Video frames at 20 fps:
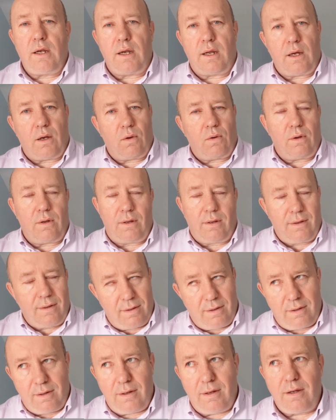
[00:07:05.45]
Now
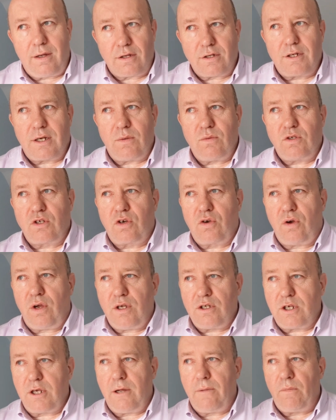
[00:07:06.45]
it sounds
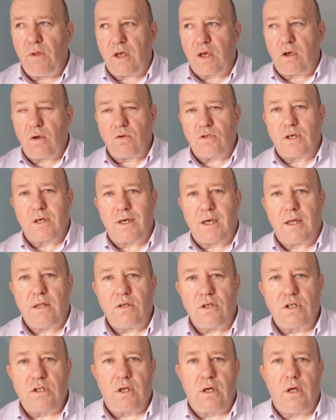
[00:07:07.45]
crazy, it goes
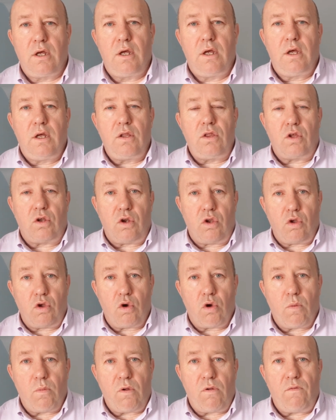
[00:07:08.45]
against the
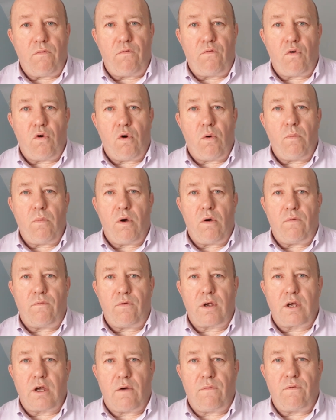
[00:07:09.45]
normal form
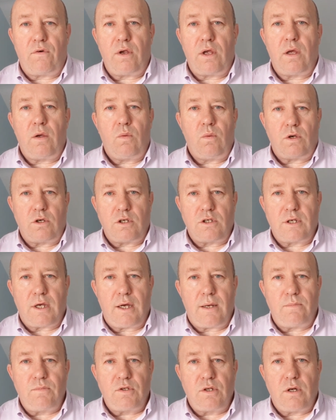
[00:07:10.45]
of recovery, which is
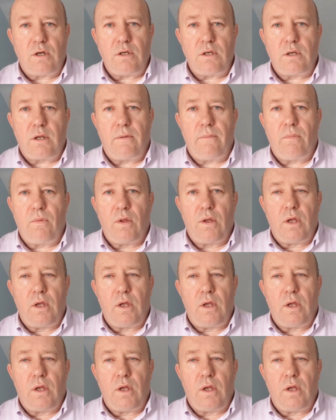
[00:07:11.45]
abstinent.